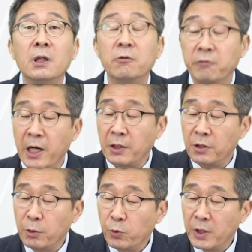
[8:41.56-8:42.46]

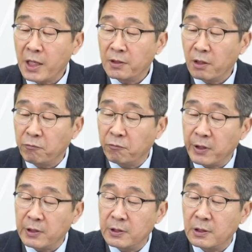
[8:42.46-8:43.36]
Finally, we end up
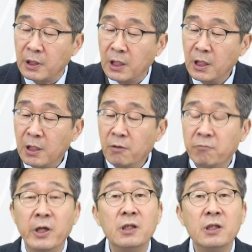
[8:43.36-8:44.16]
with very